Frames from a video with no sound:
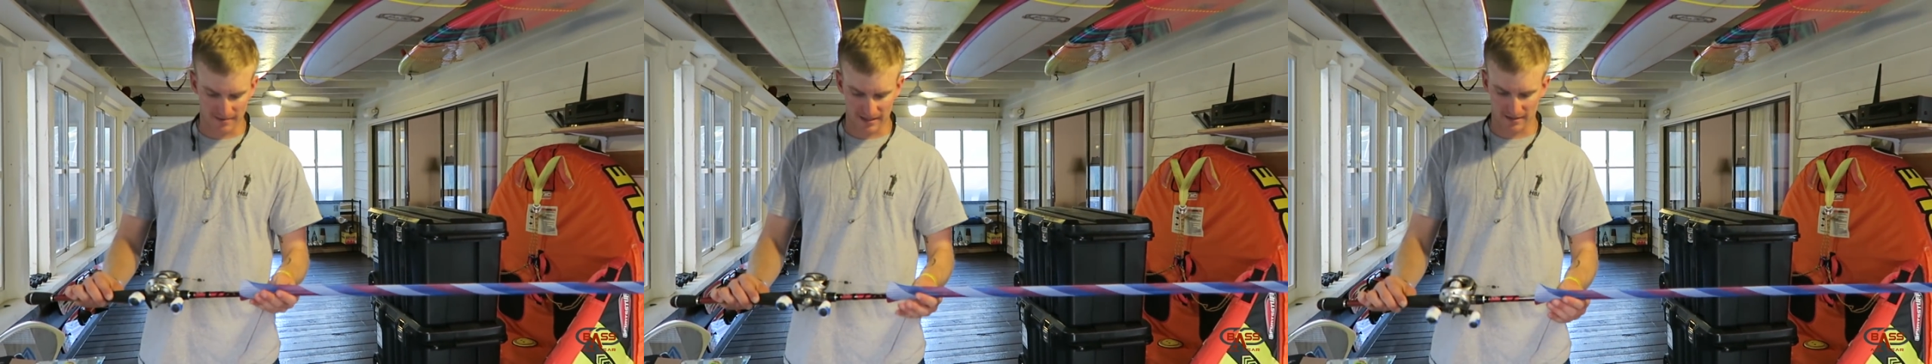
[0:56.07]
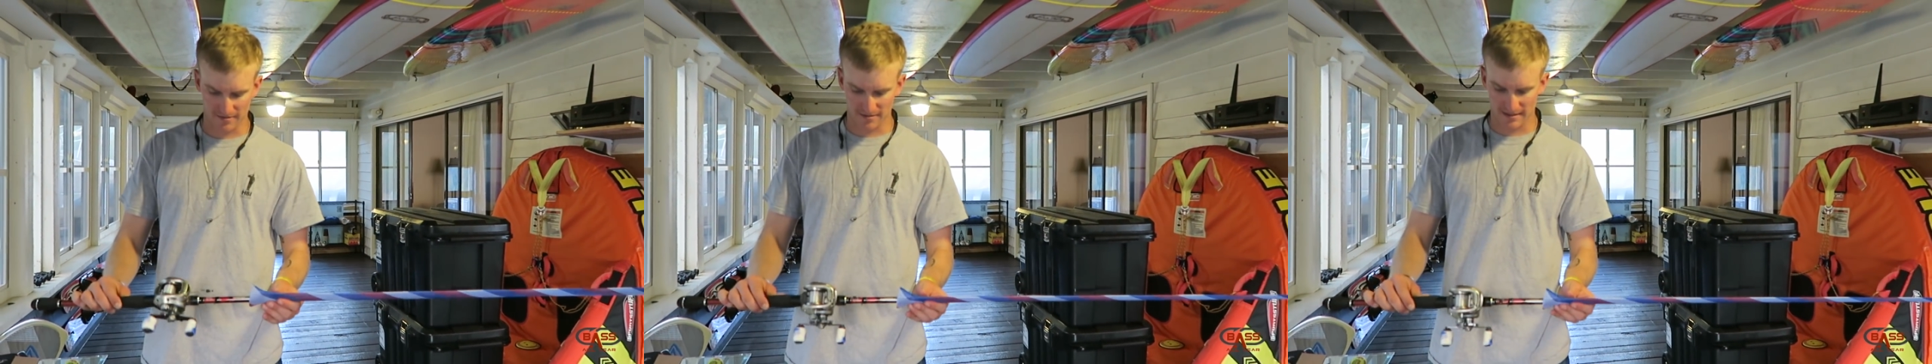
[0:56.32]
I mean,
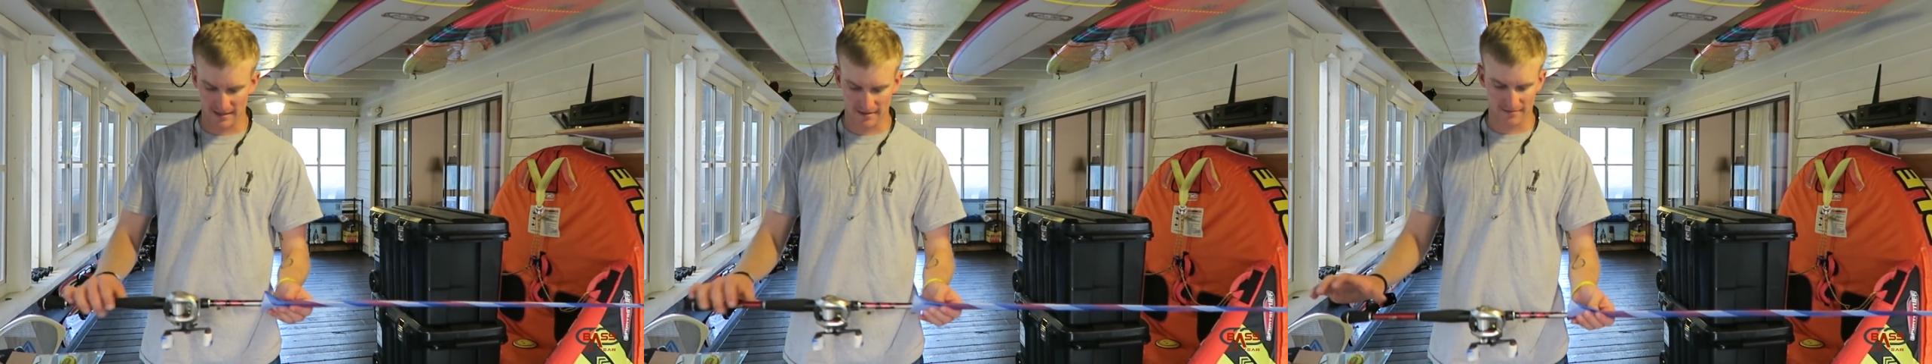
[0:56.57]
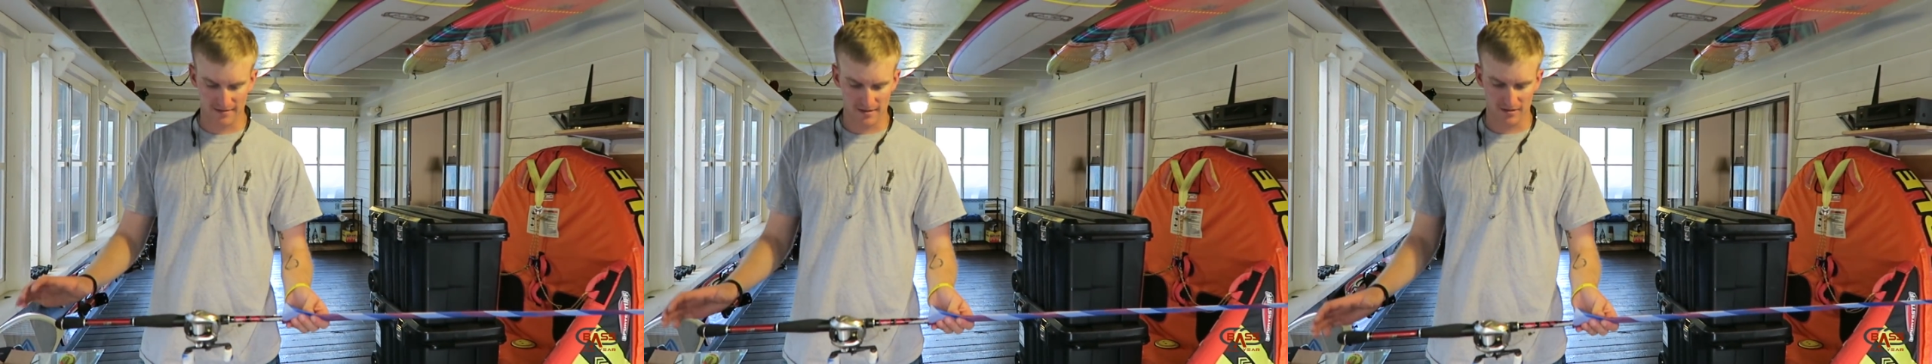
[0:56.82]
that goes
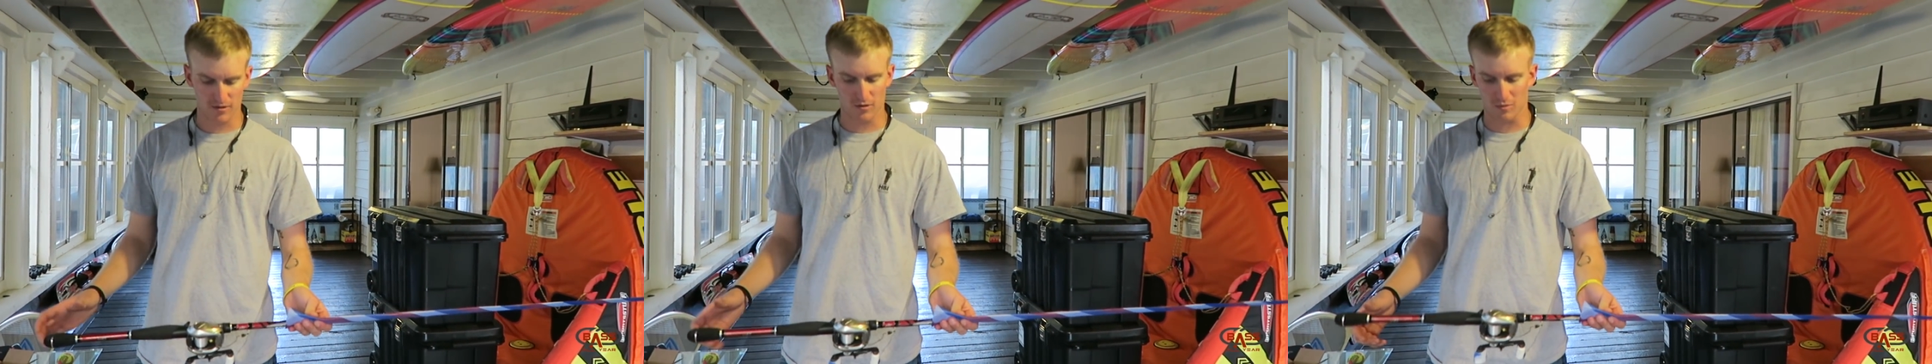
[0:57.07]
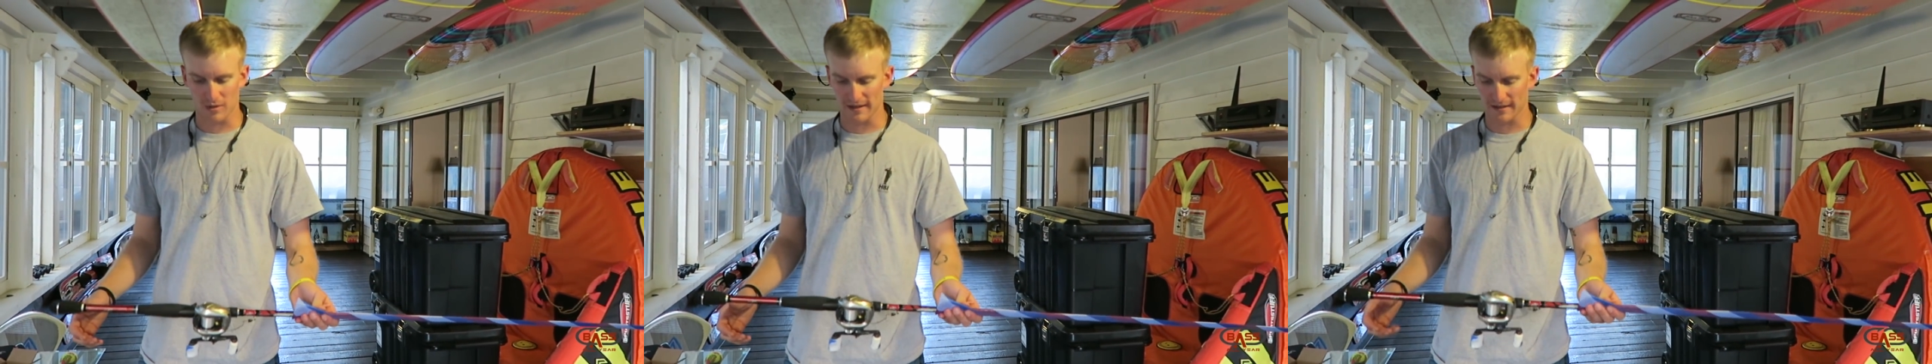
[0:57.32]
down the
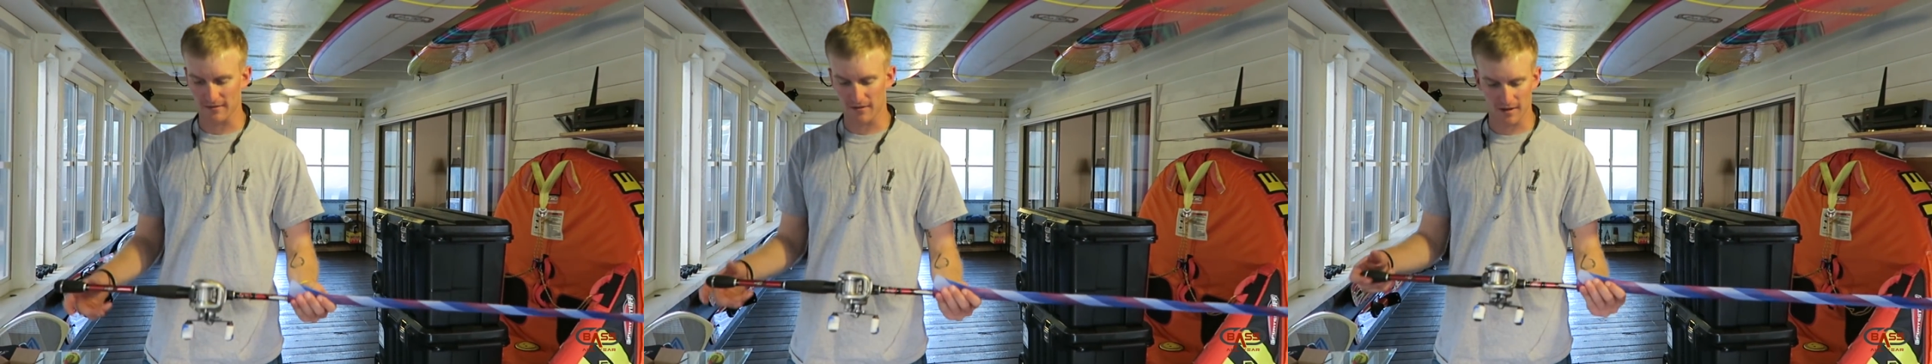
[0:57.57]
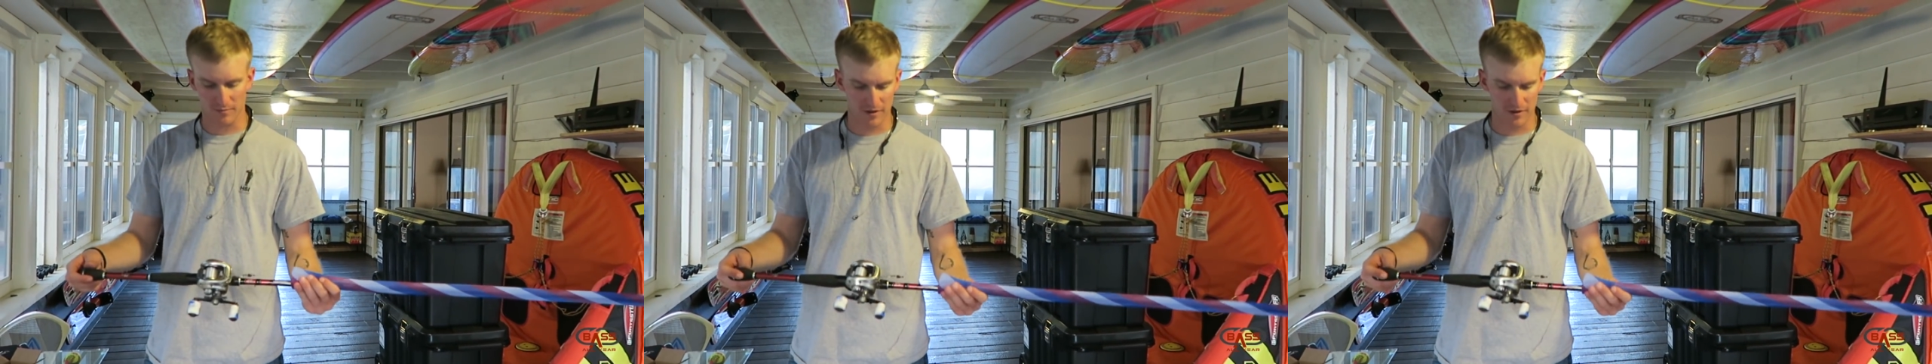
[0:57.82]
whole blank of the rod,